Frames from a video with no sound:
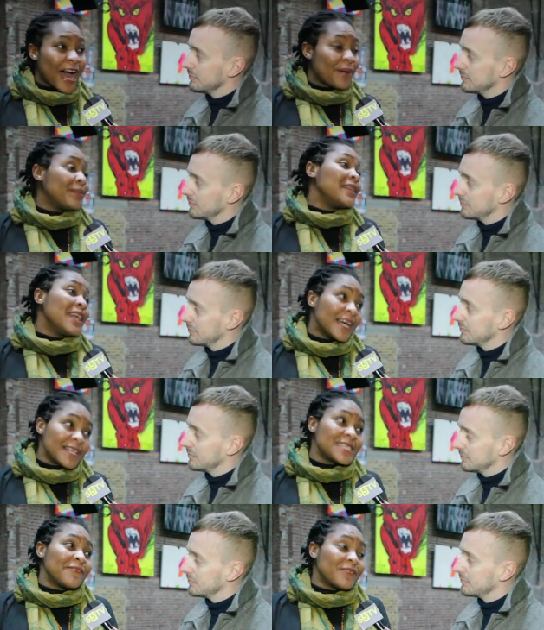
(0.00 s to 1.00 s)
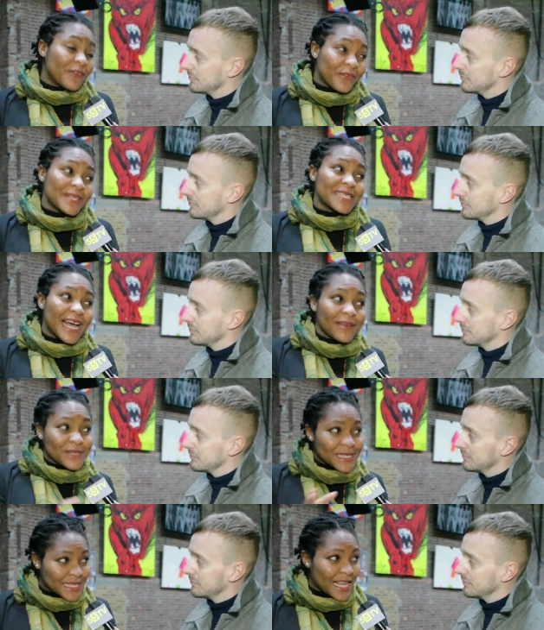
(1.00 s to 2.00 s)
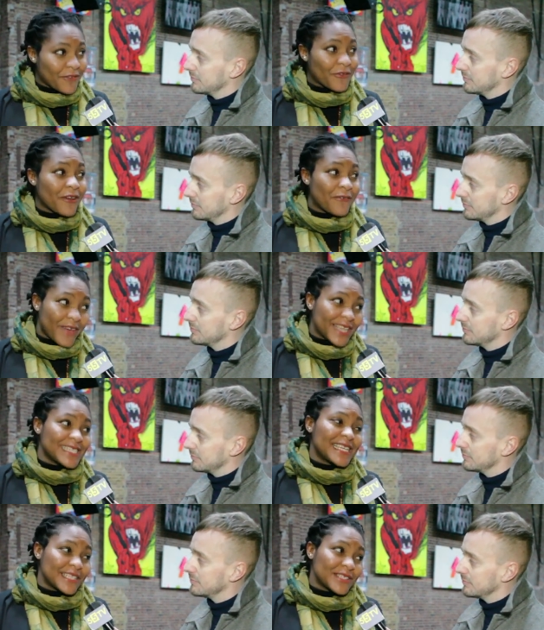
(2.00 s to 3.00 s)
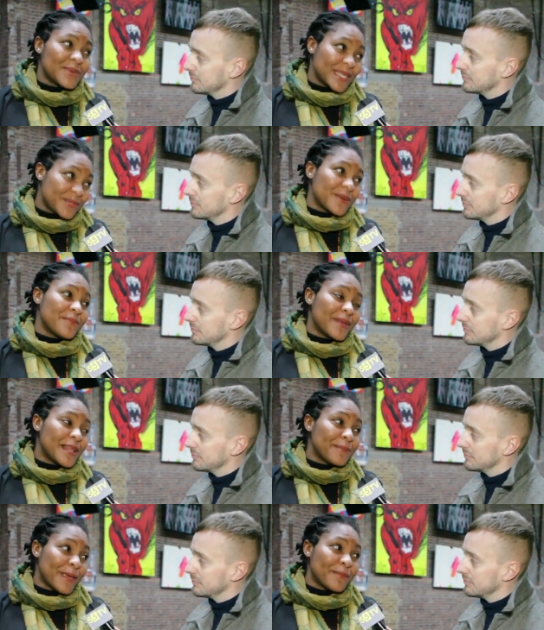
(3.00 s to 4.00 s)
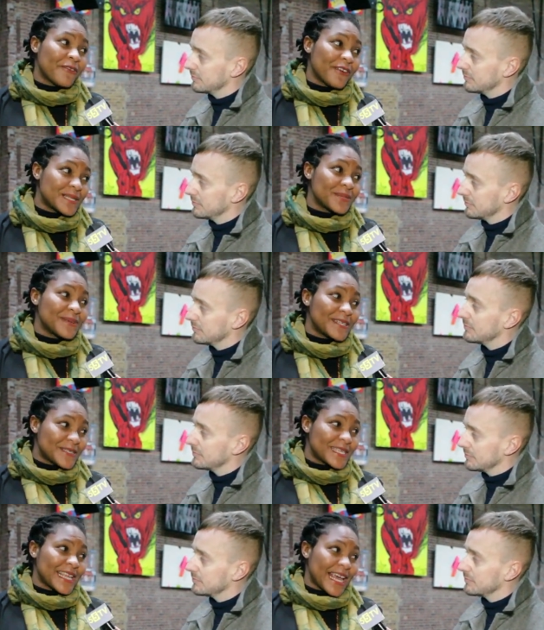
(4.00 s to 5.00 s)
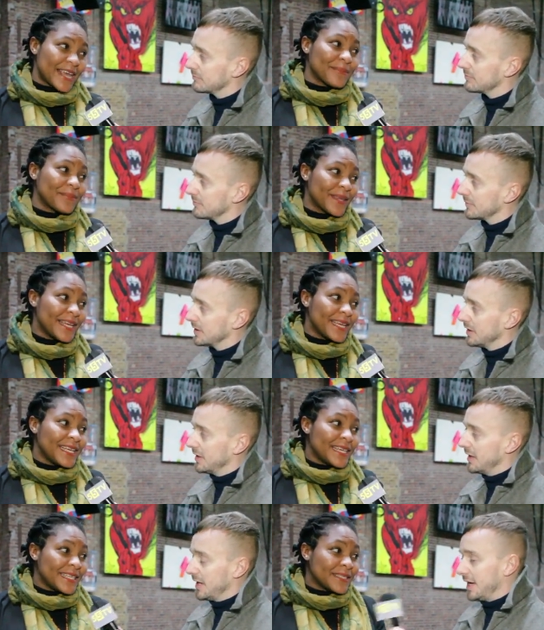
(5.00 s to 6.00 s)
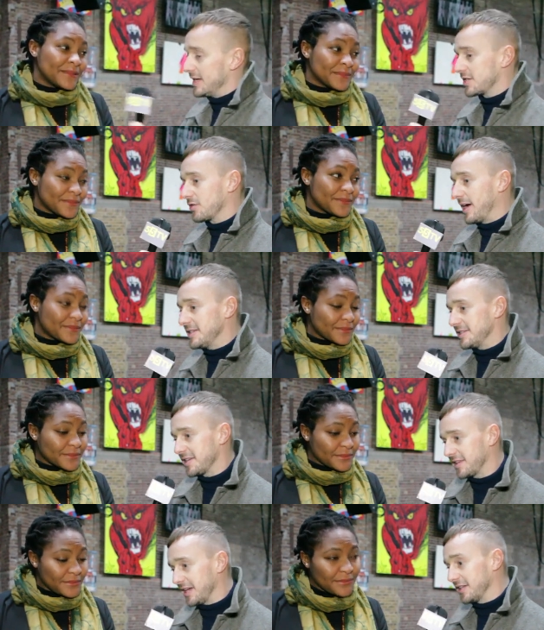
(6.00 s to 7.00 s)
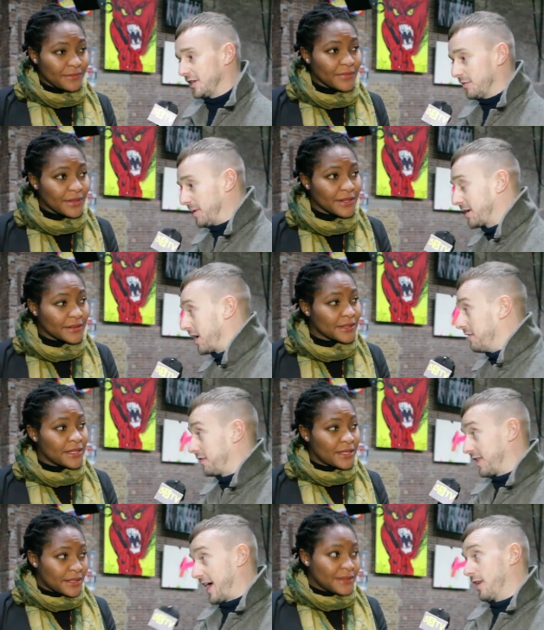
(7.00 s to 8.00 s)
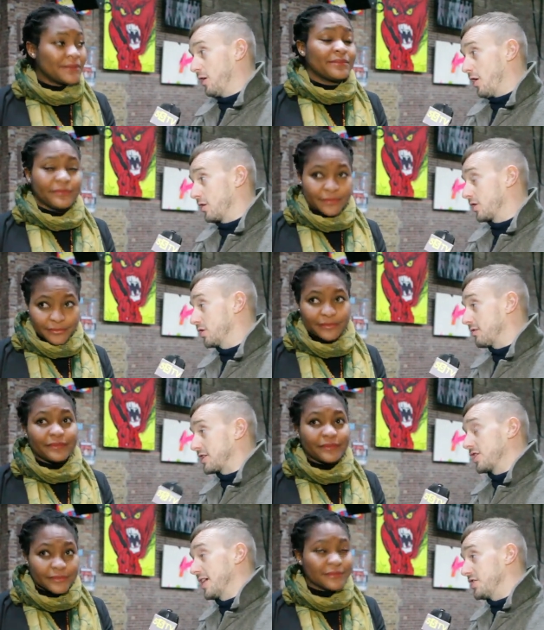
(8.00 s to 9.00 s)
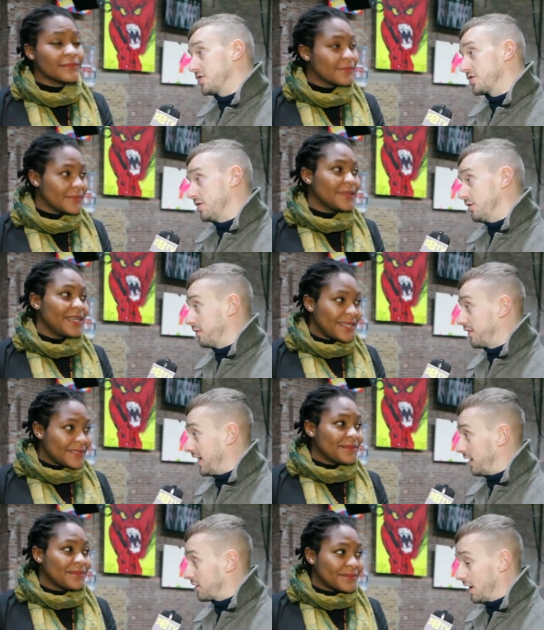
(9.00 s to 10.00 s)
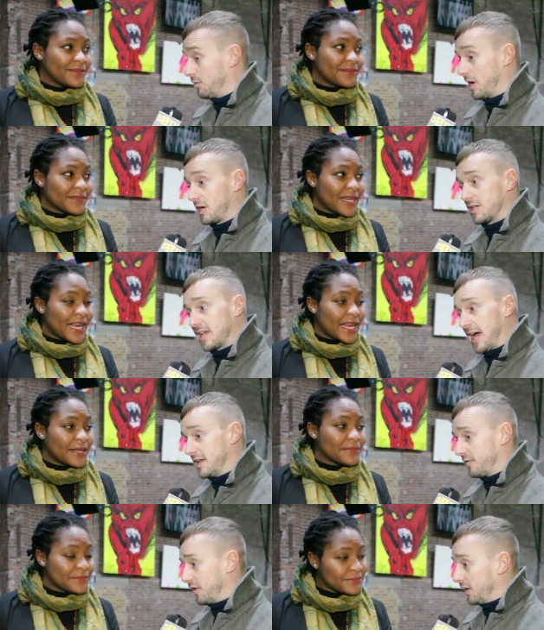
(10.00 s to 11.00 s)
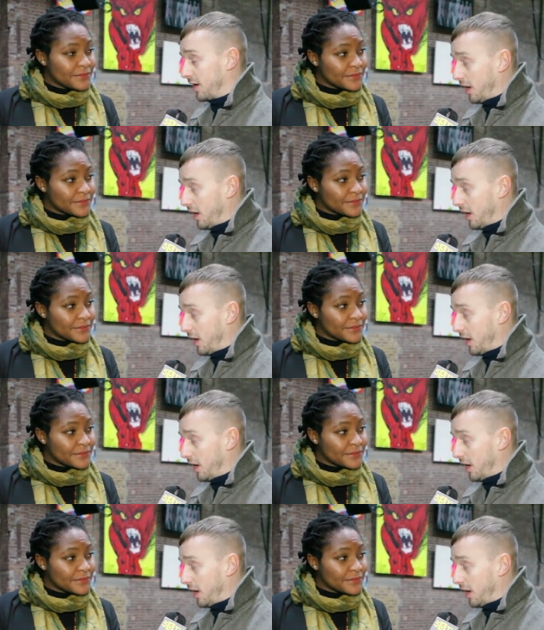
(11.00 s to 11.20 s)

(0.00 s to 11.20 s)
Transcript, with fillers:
Speaker 1: lots of different types of slavery affecting 21 million people across the world today.
Speaker 2: It's crazy to think that you've been going for that long, and congratulations to your fellow co-workers and for the